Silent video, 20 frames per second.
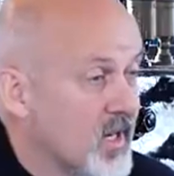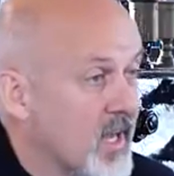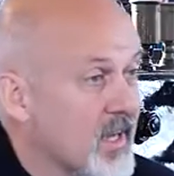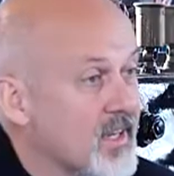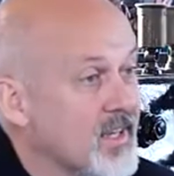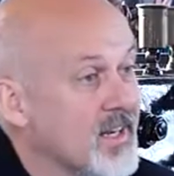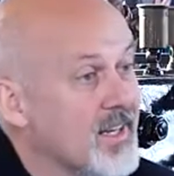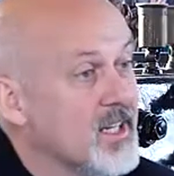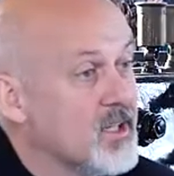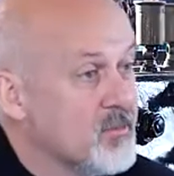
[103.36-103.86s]

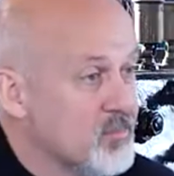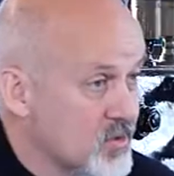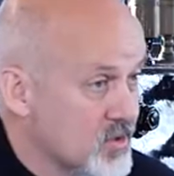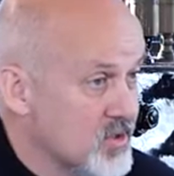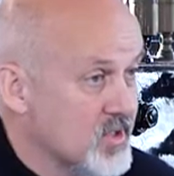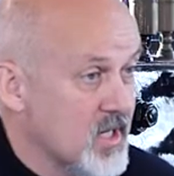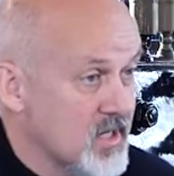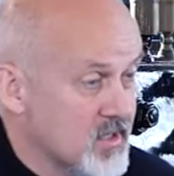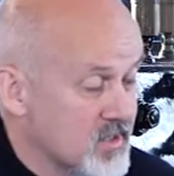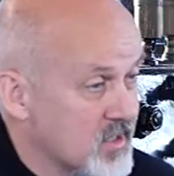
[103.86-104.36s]
like a litmus
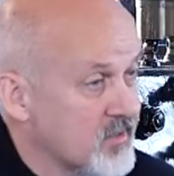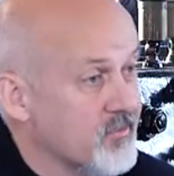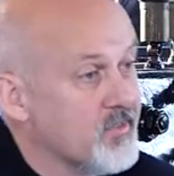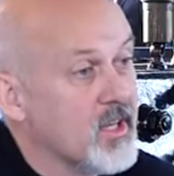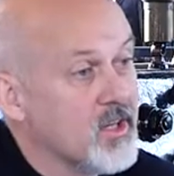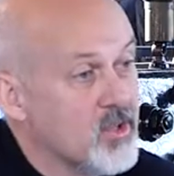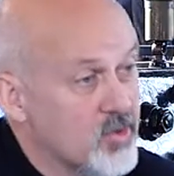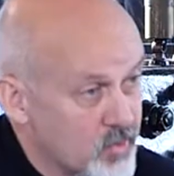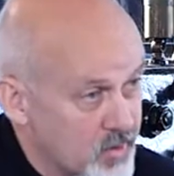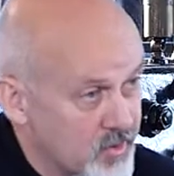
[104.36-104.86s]
test. If
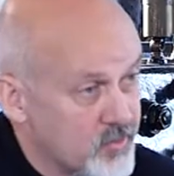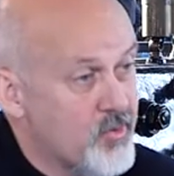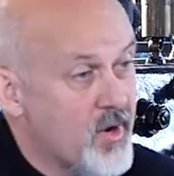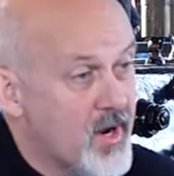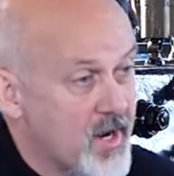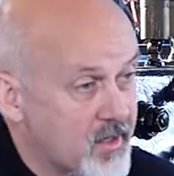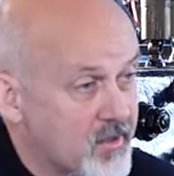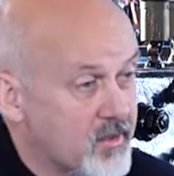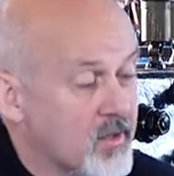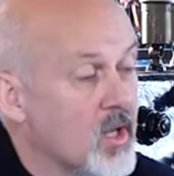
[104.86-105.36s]
they do it
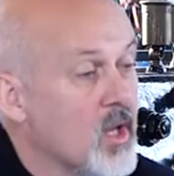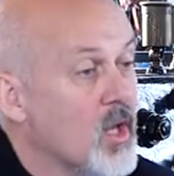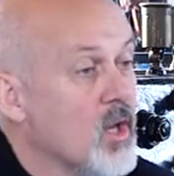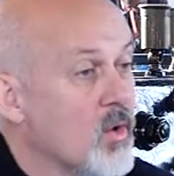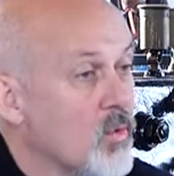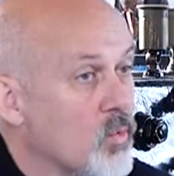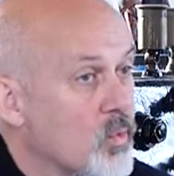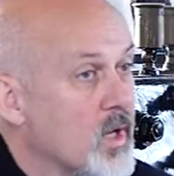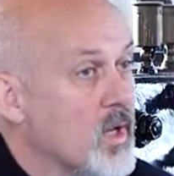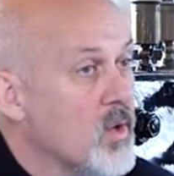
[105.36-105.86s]
right,
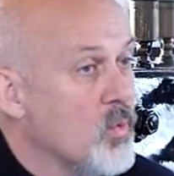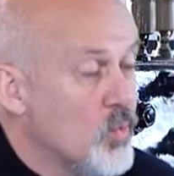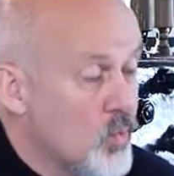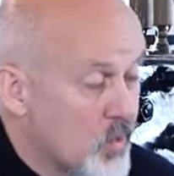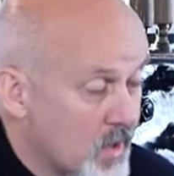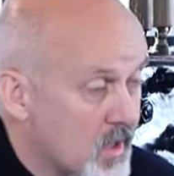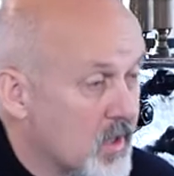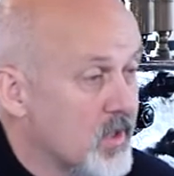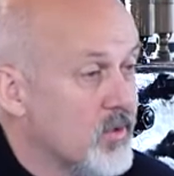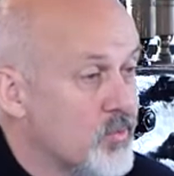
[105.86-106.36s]
we
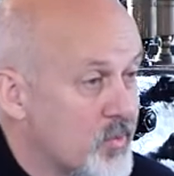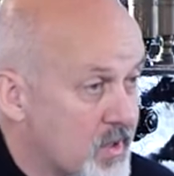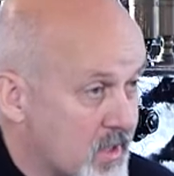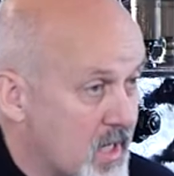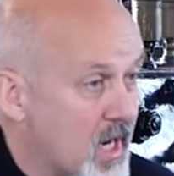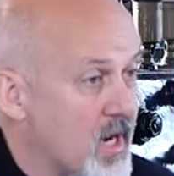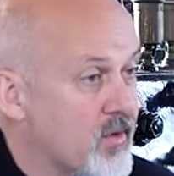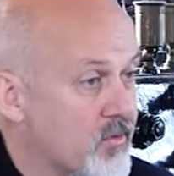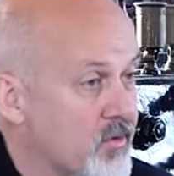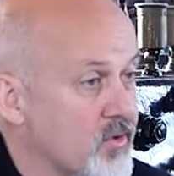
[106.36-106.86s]
will
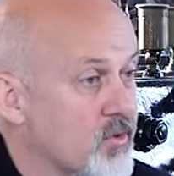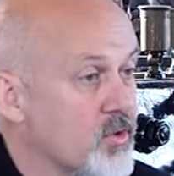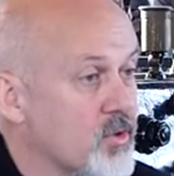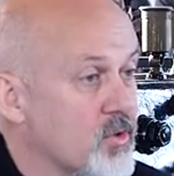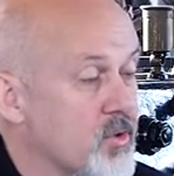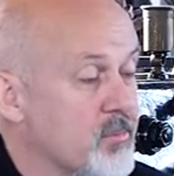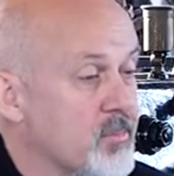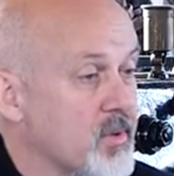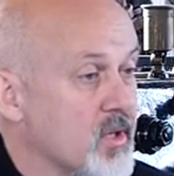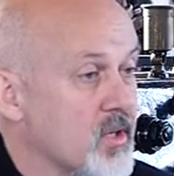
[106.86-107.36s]
recover
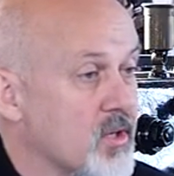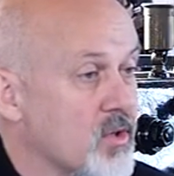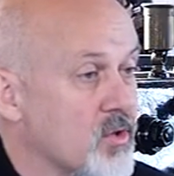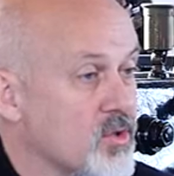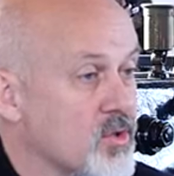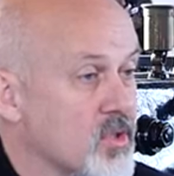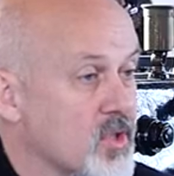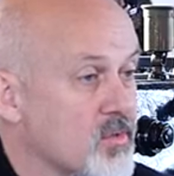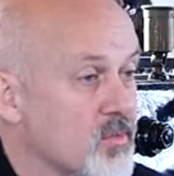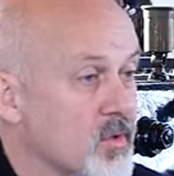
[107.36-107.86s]
European
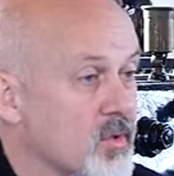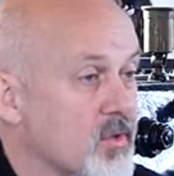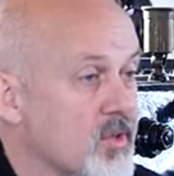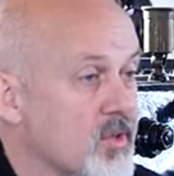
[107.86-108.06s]
oceans, we'll